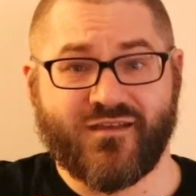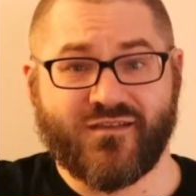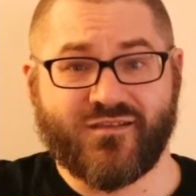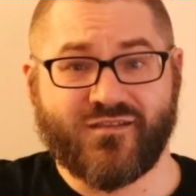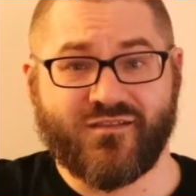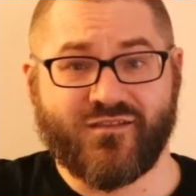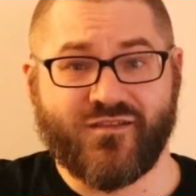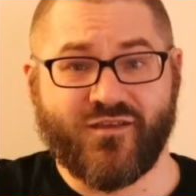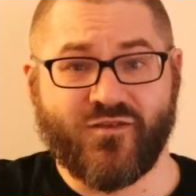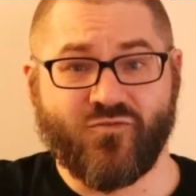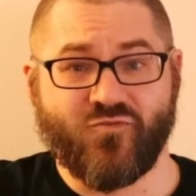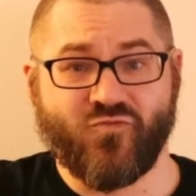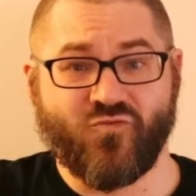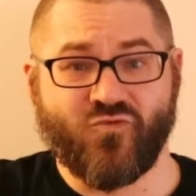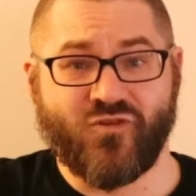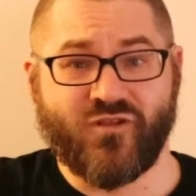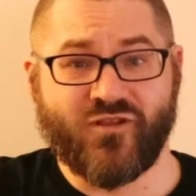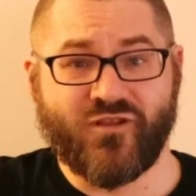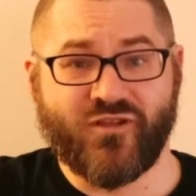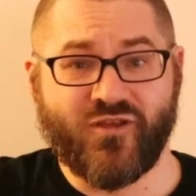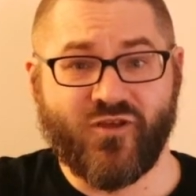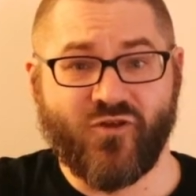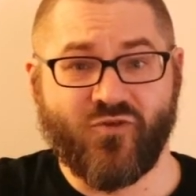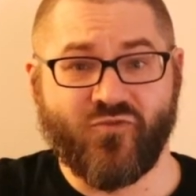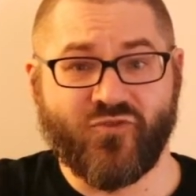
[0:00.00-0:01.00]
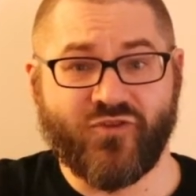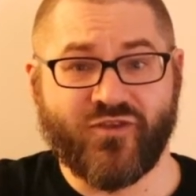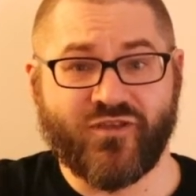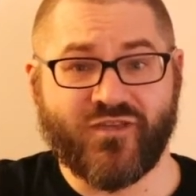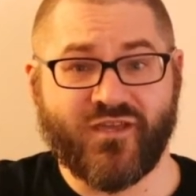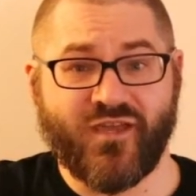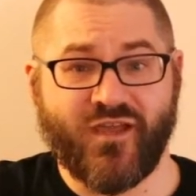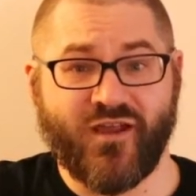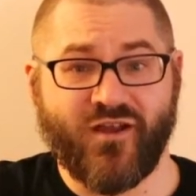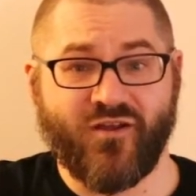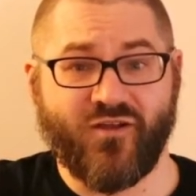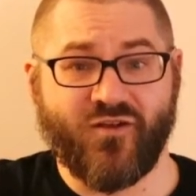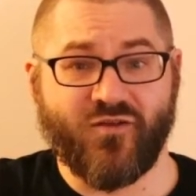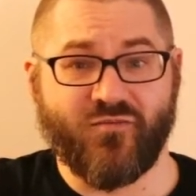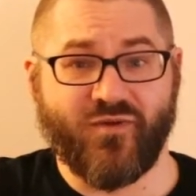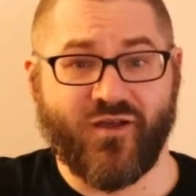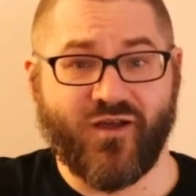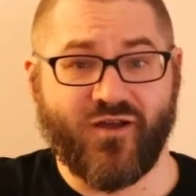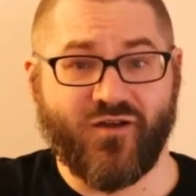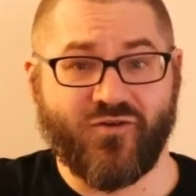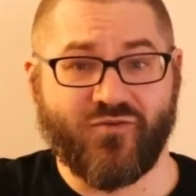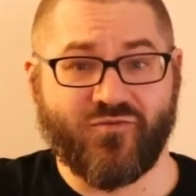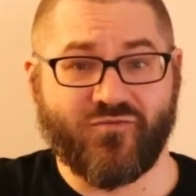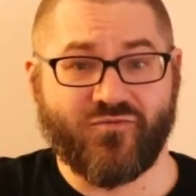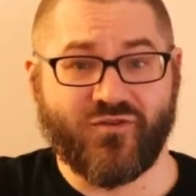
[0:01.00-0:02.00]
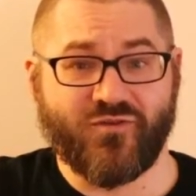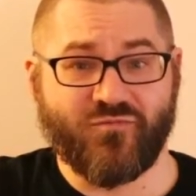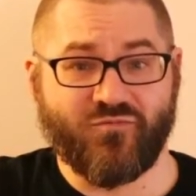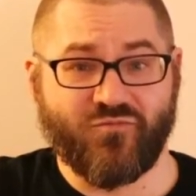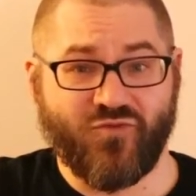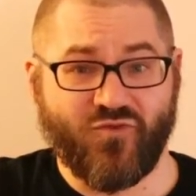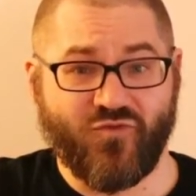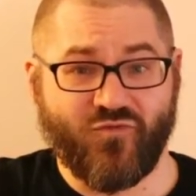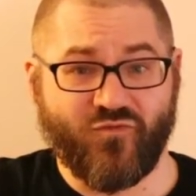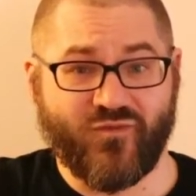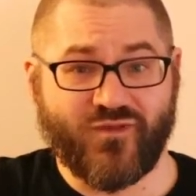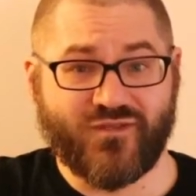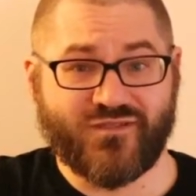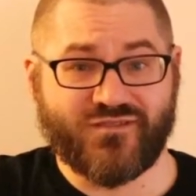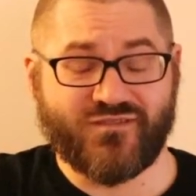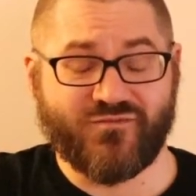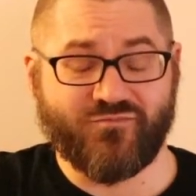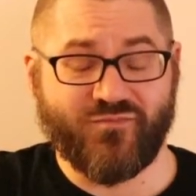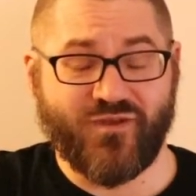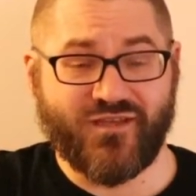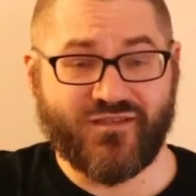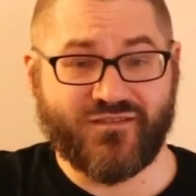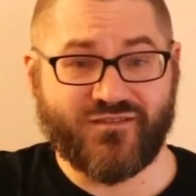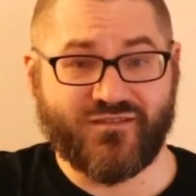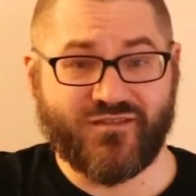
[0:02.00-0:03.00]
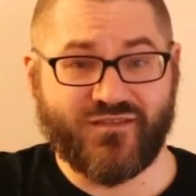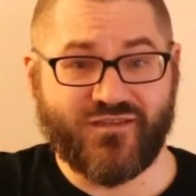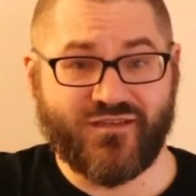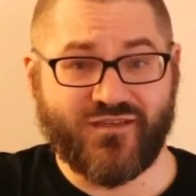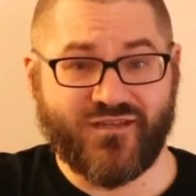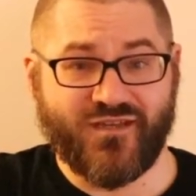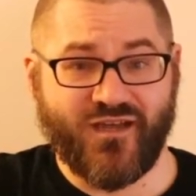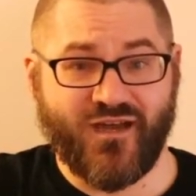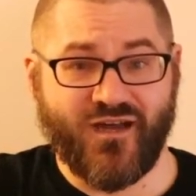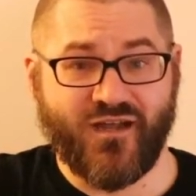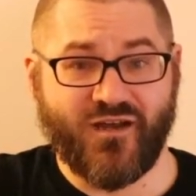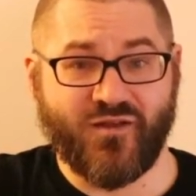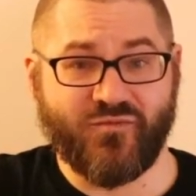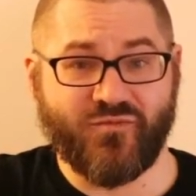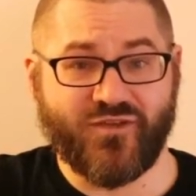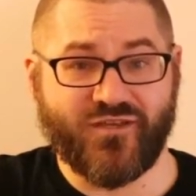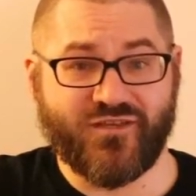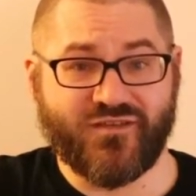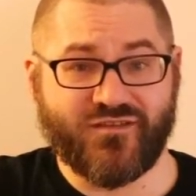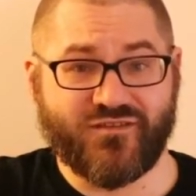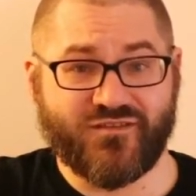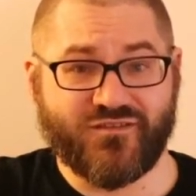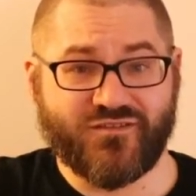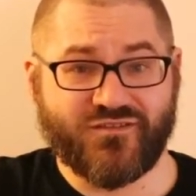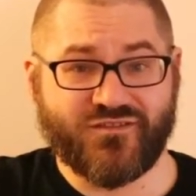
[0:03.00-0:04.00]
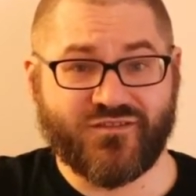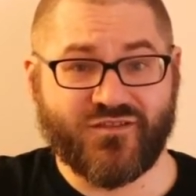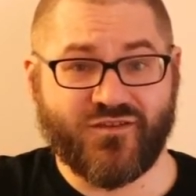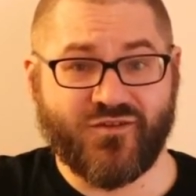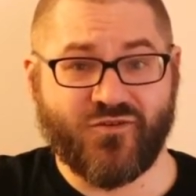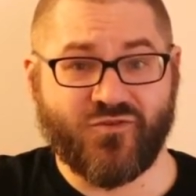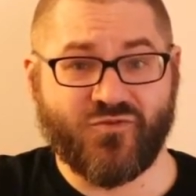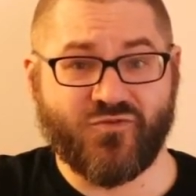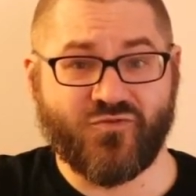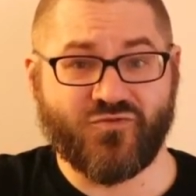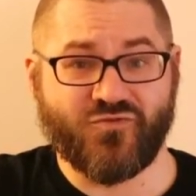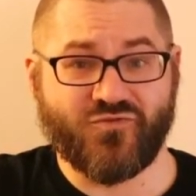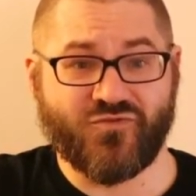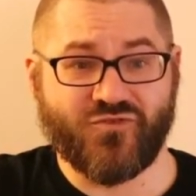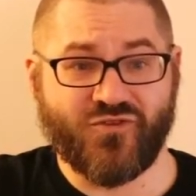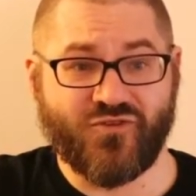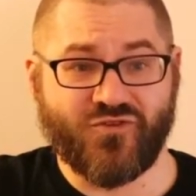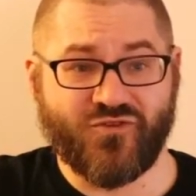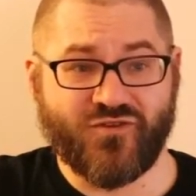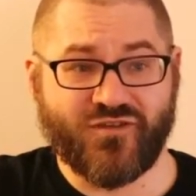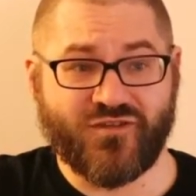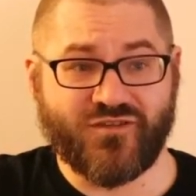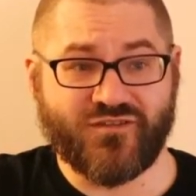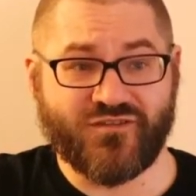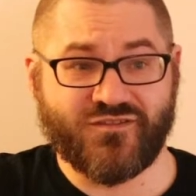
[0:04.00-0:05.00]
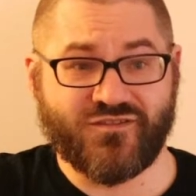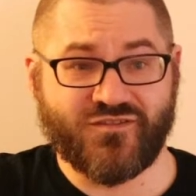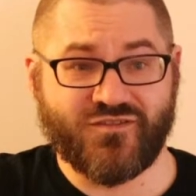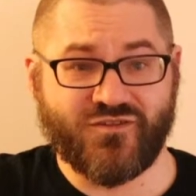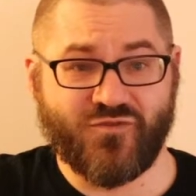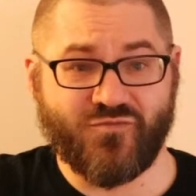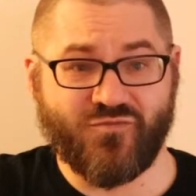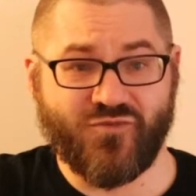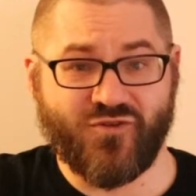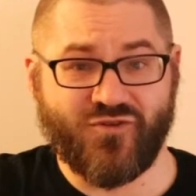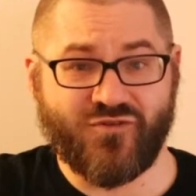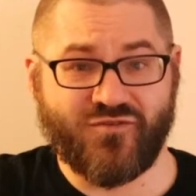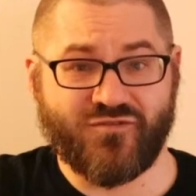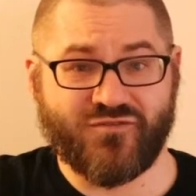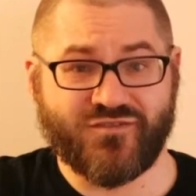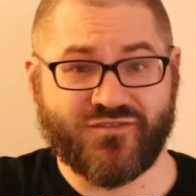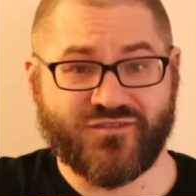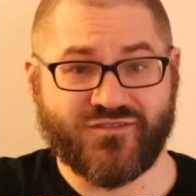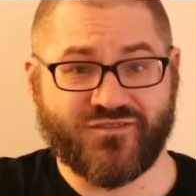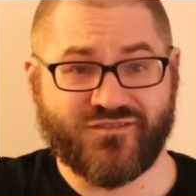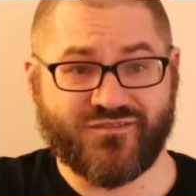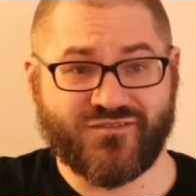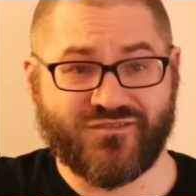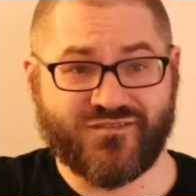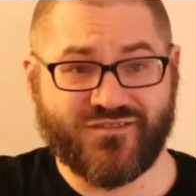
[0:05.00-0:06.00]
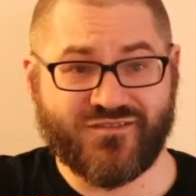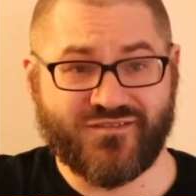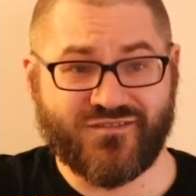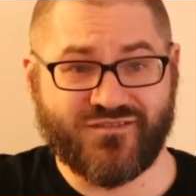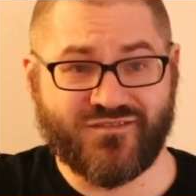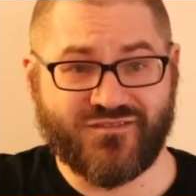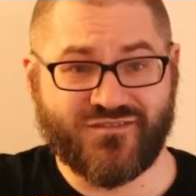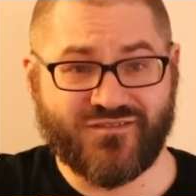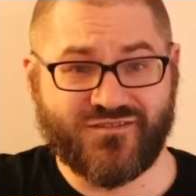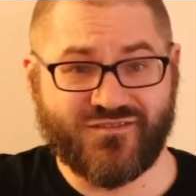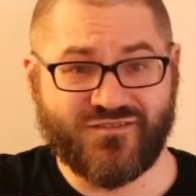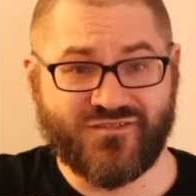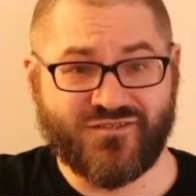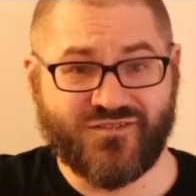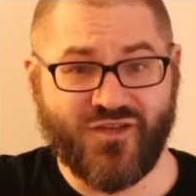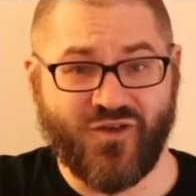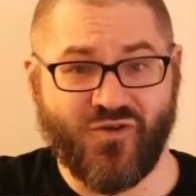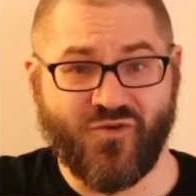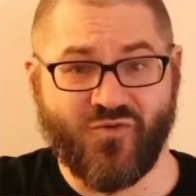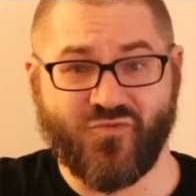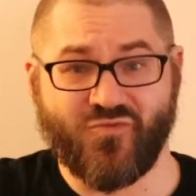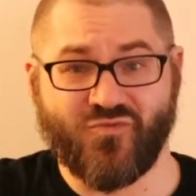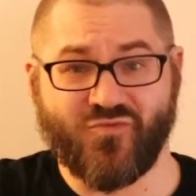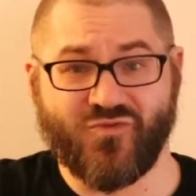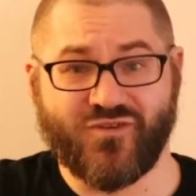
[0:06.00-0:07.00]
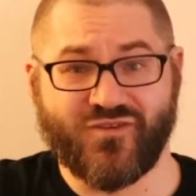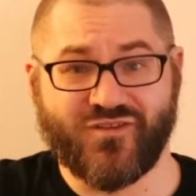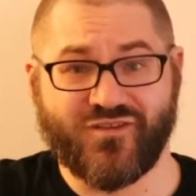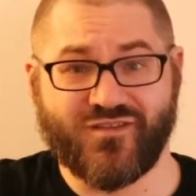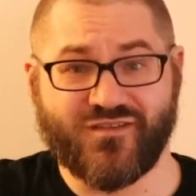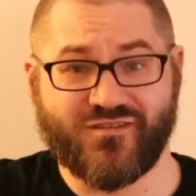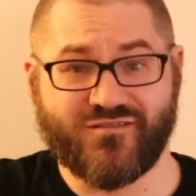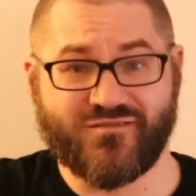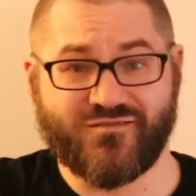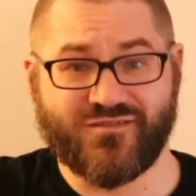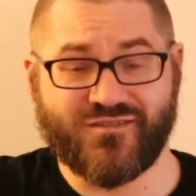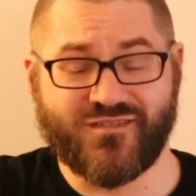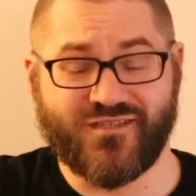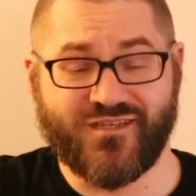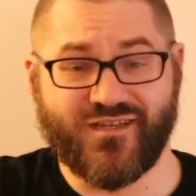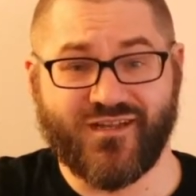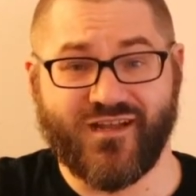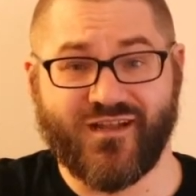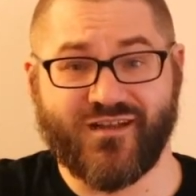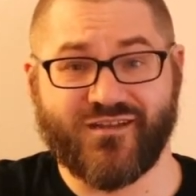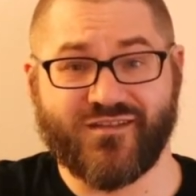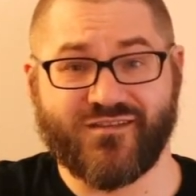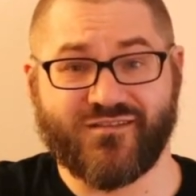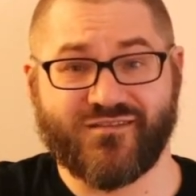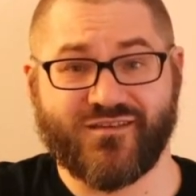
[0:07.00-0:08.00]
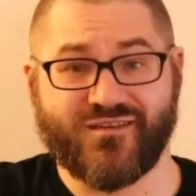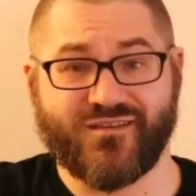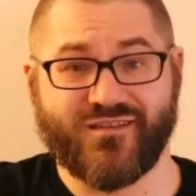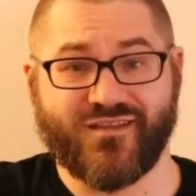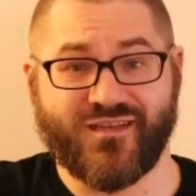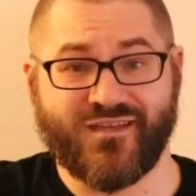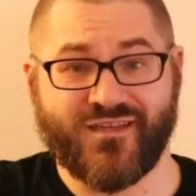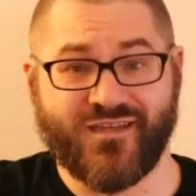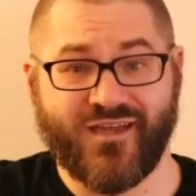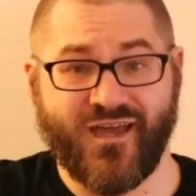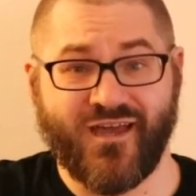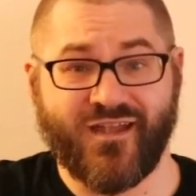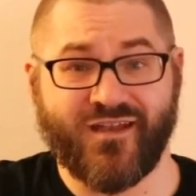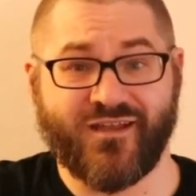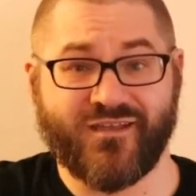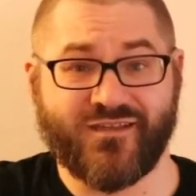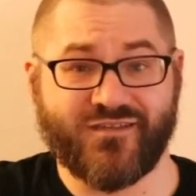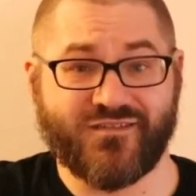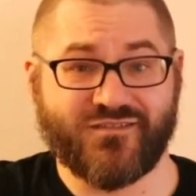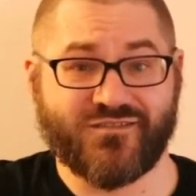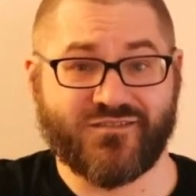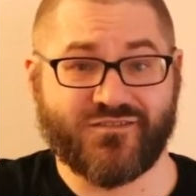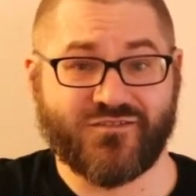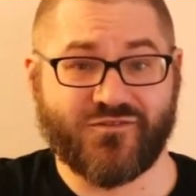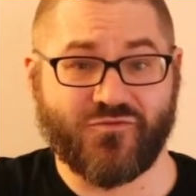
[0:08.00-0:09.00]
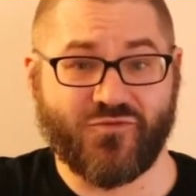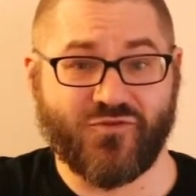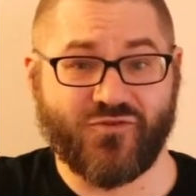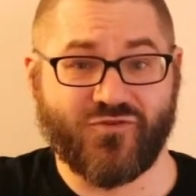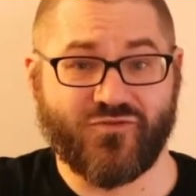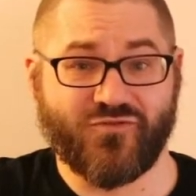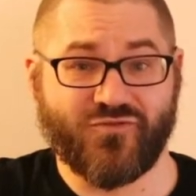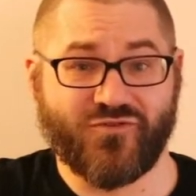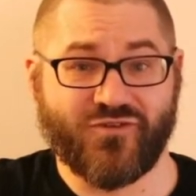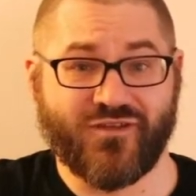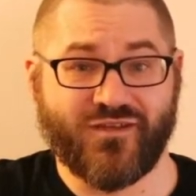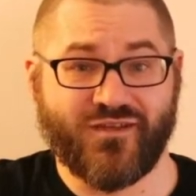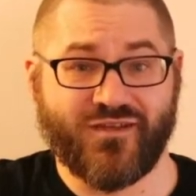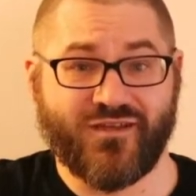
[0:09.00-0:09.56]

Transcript: They really only care about improvements made to the economy. So your consumers don't really get anything. They kind of get screwed.